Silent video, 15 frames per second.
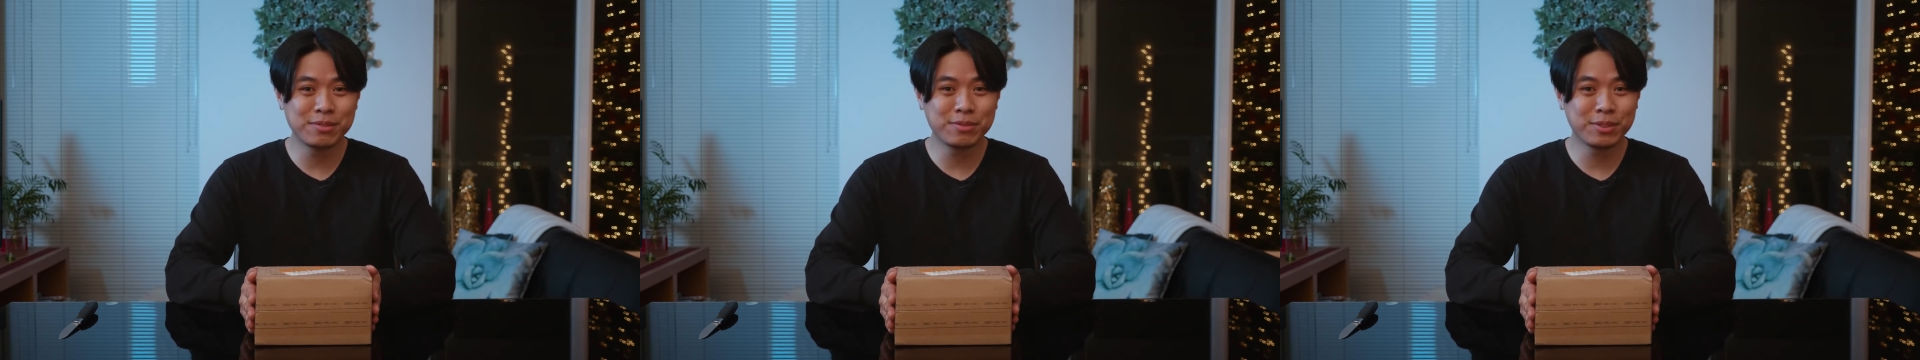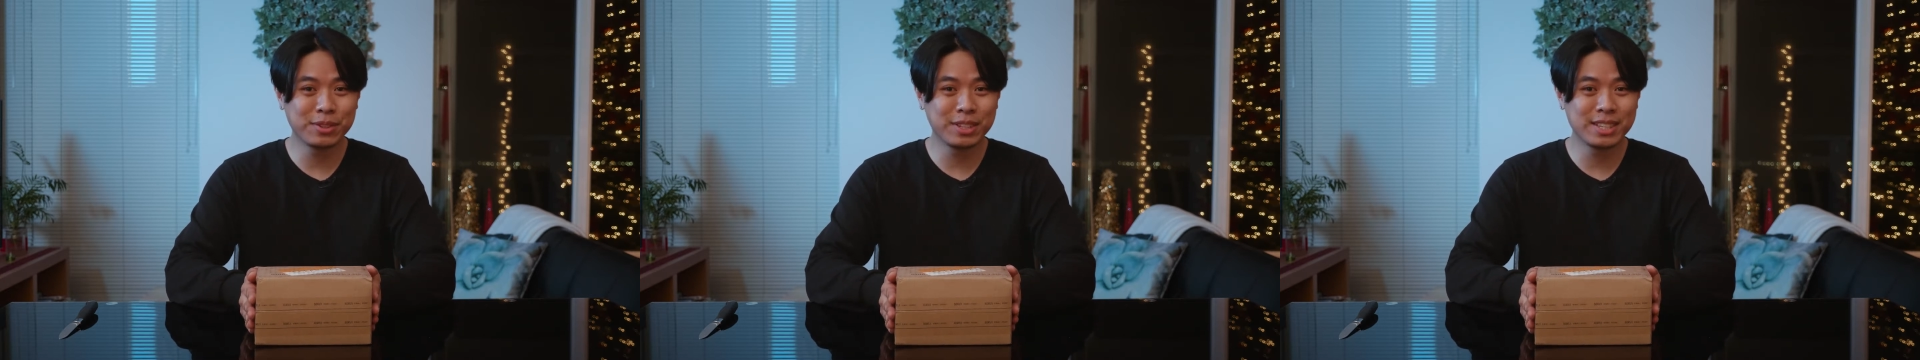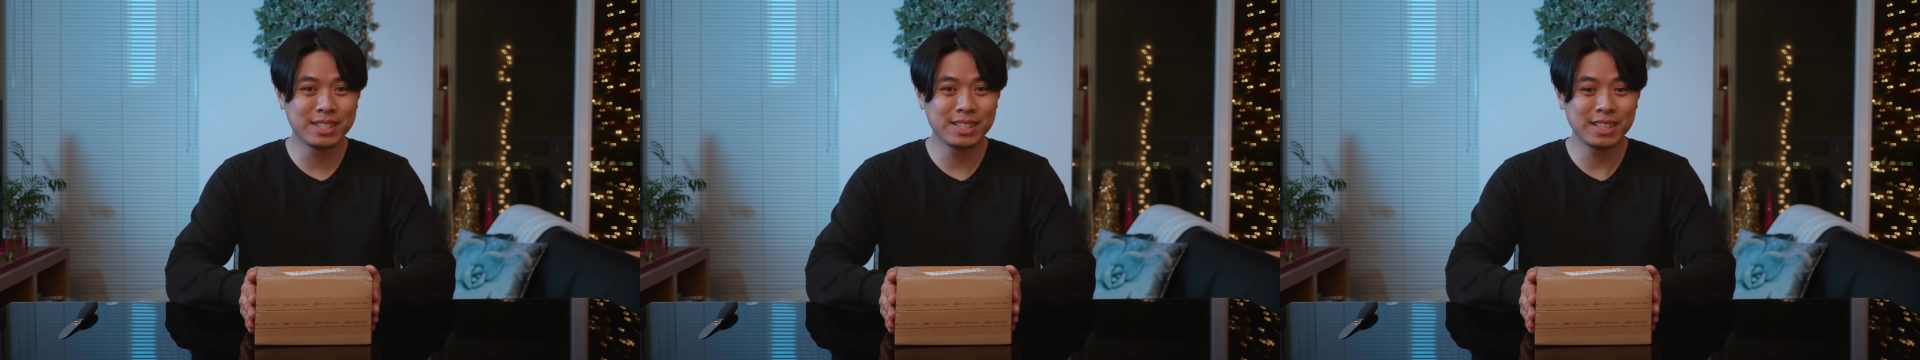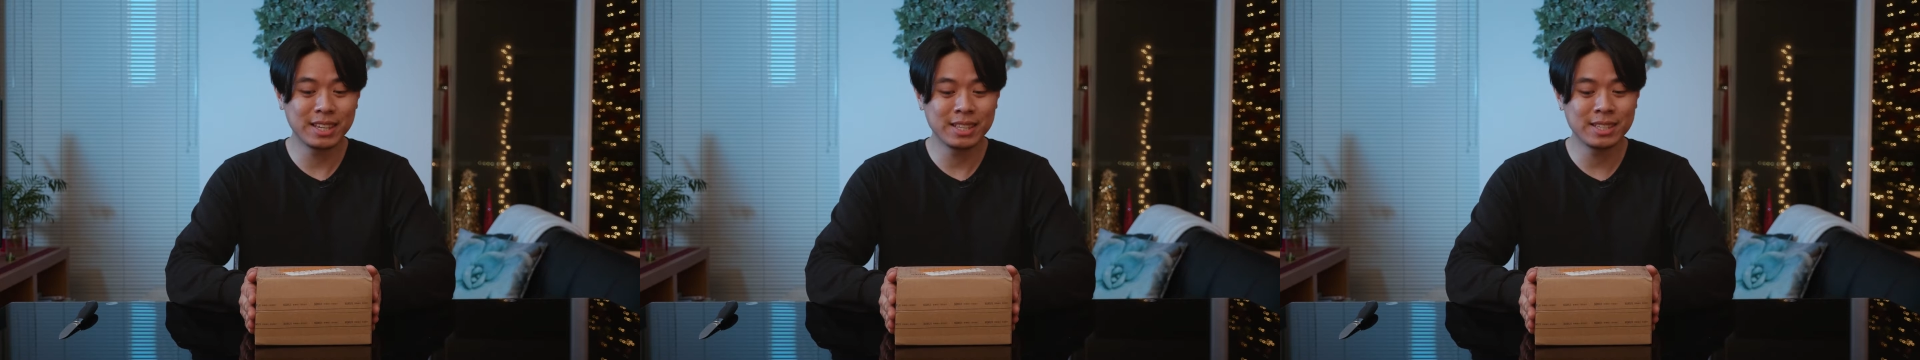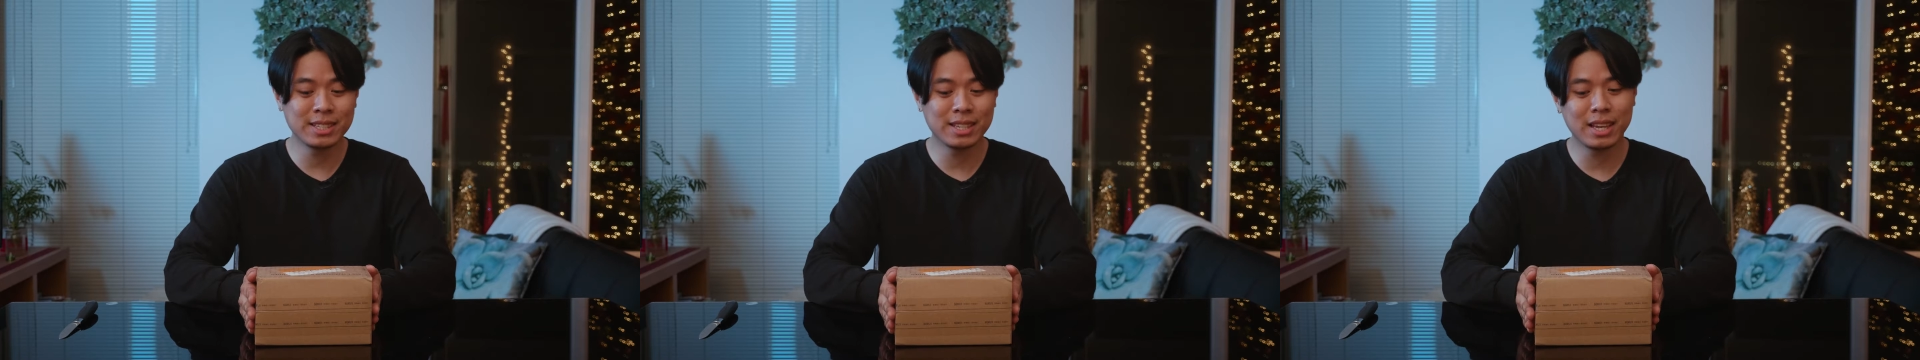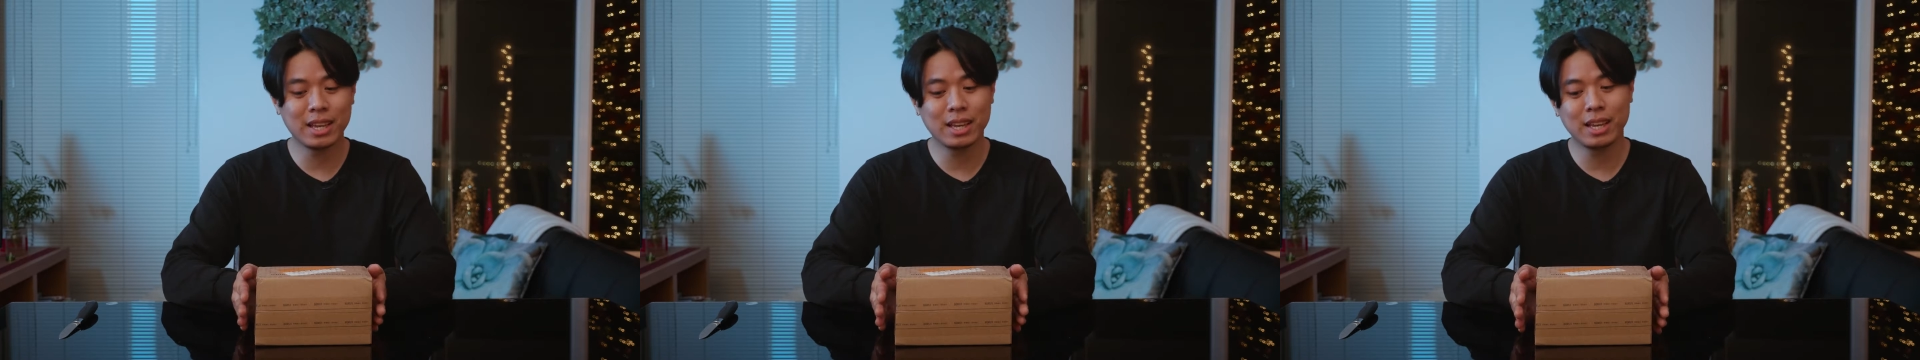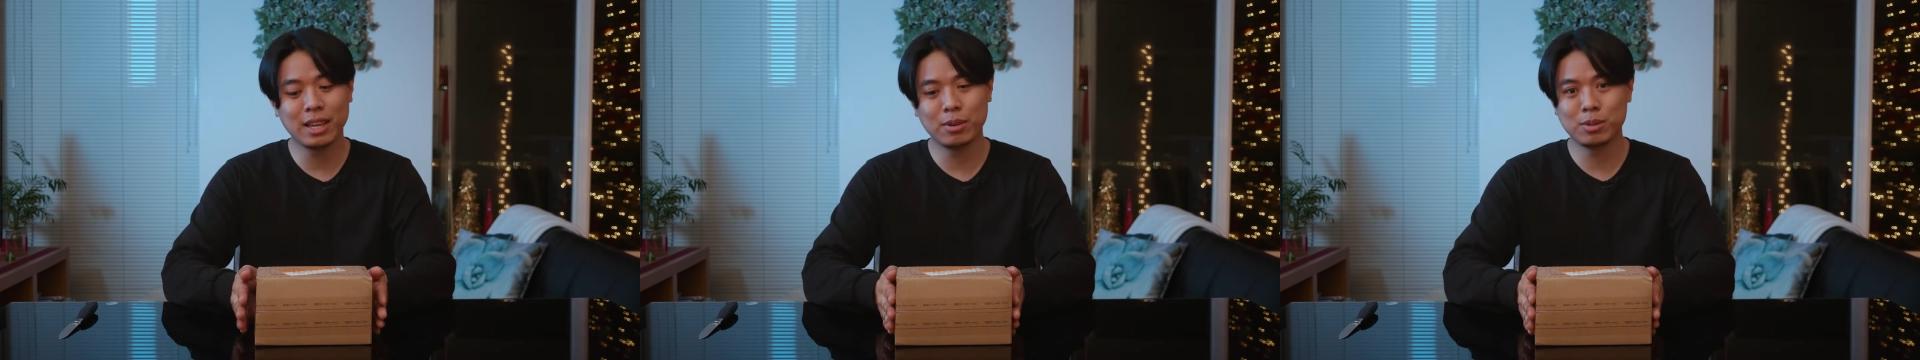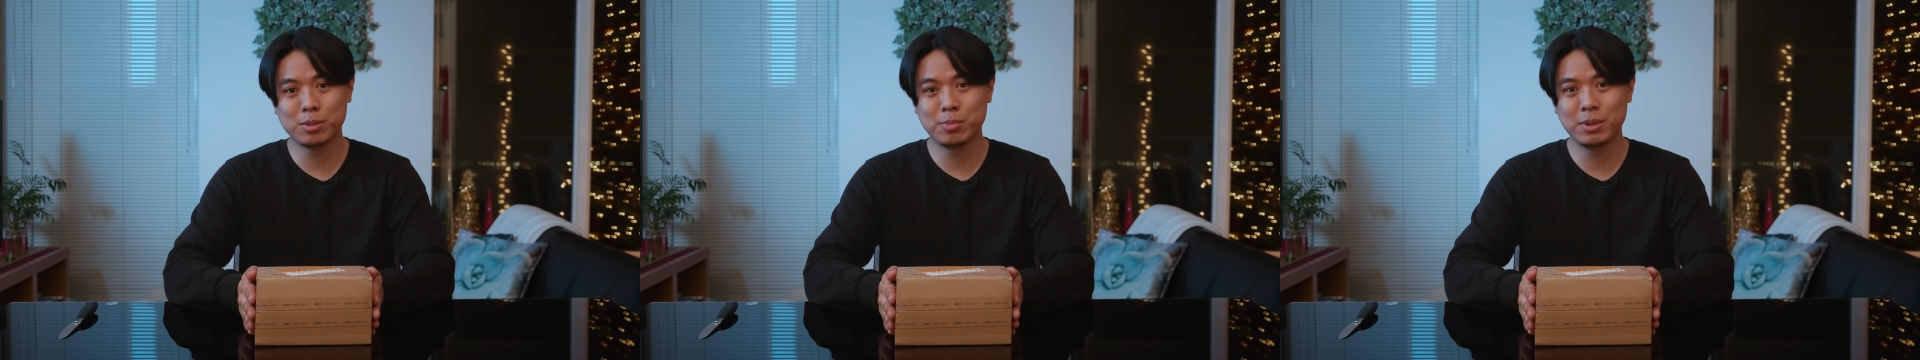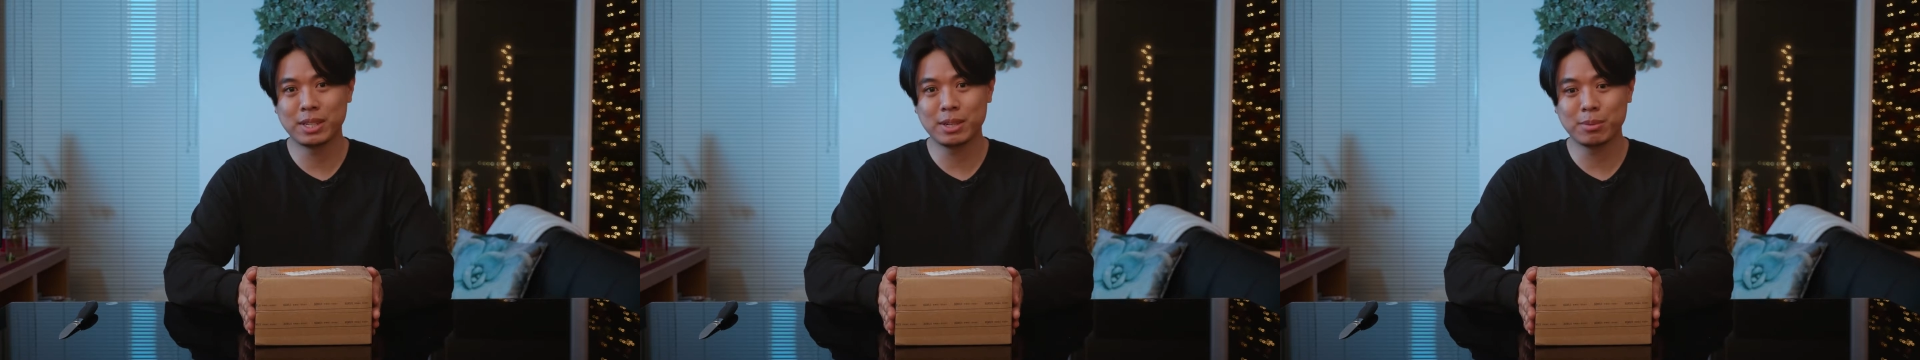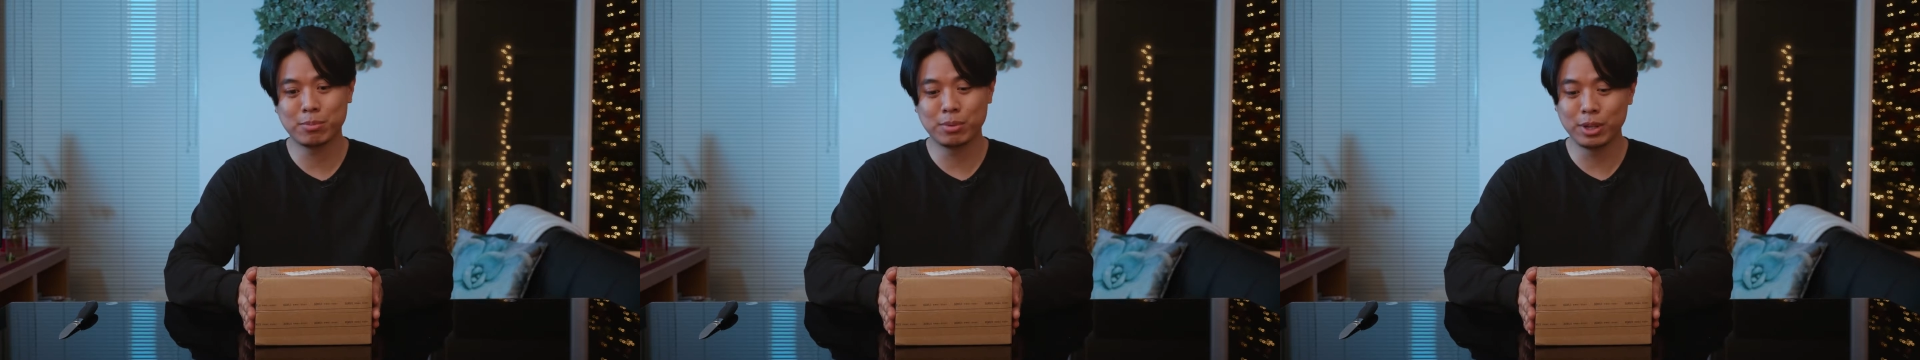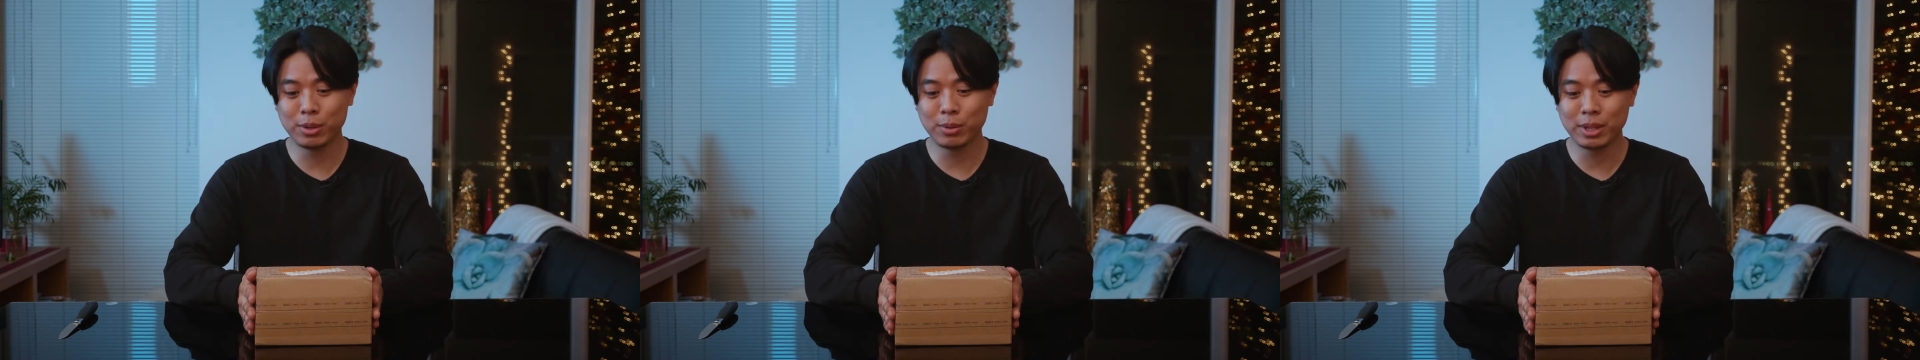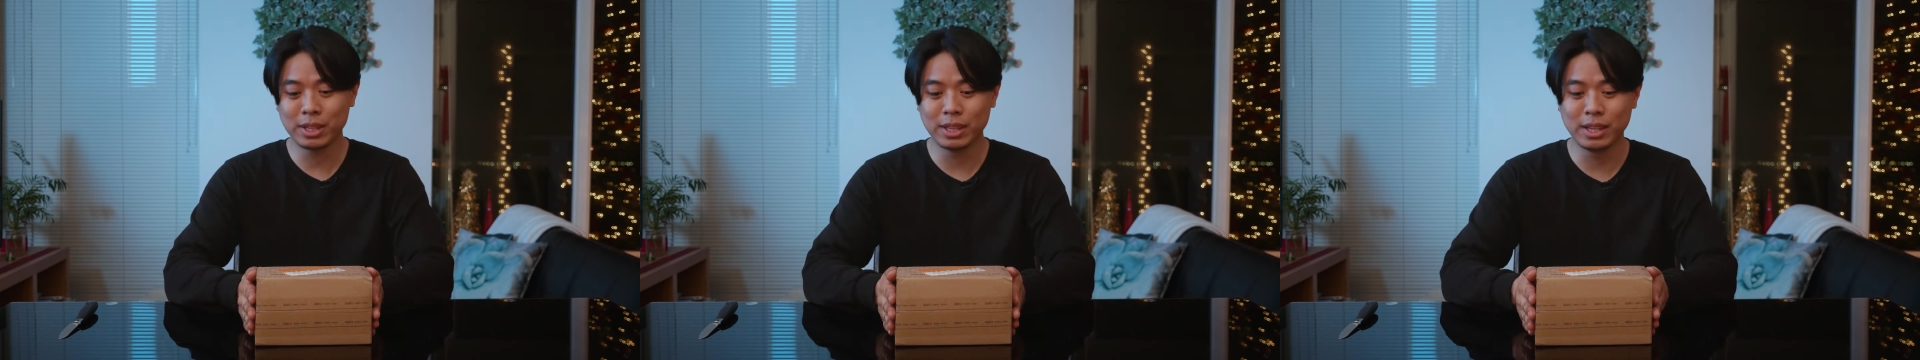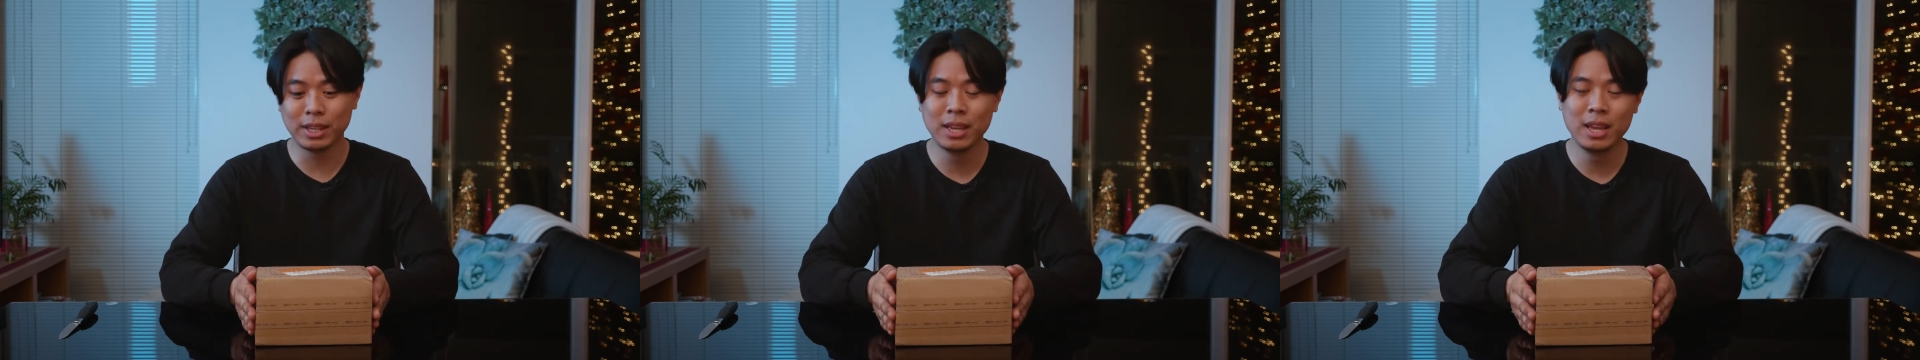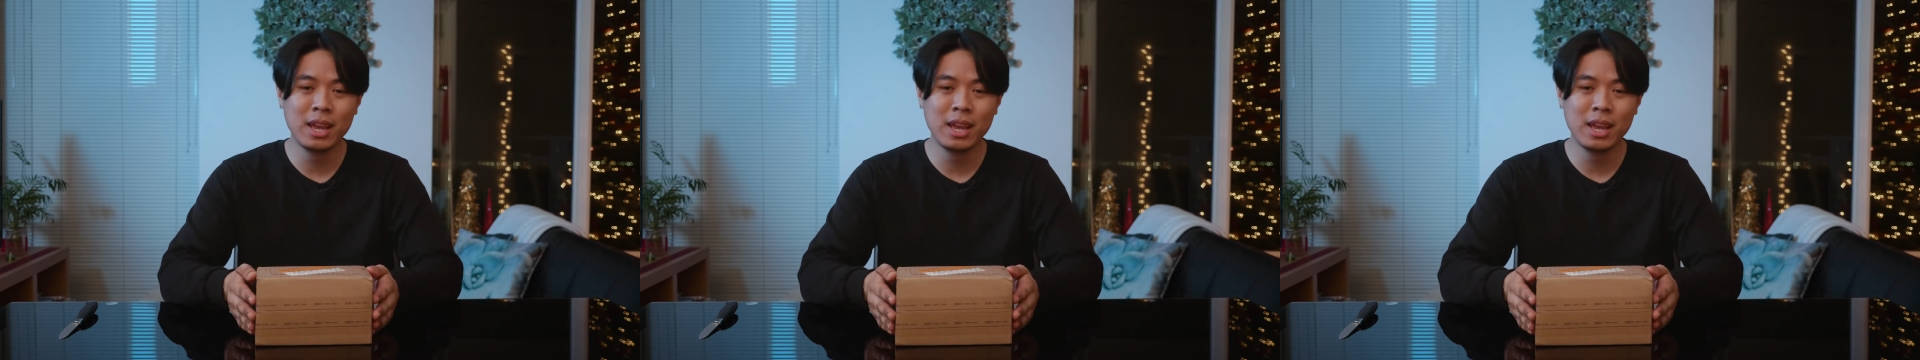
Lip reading: for this lens and it was picked up pretty quickly.